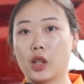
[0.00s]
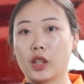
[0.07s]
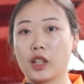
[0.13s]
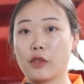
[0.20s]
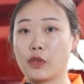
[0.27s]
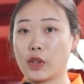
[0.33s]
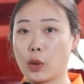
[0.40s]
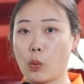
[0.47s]

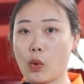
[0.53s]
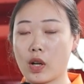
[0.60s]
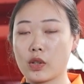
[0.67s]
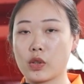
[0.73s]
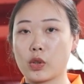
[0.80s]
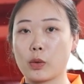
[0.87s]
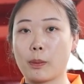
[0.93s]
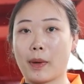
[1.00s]
If they
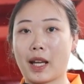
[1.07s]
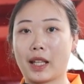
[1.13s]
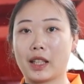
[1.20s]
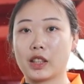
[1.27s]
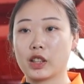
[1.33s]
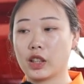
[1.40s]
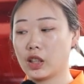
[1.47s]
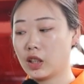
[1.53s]
want to
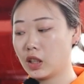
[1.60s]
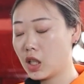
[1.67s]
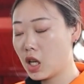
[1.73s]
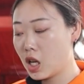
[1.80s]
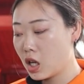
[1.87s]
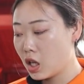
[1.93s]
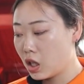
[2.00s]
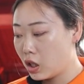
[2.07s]
buy the
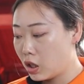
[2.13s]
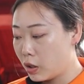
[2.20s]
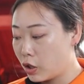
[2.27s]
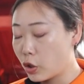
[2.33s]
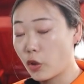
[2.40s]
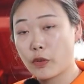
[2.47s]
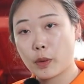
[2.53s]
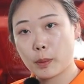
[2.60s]

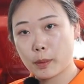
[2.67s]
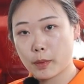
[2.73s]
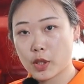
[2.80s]
roofing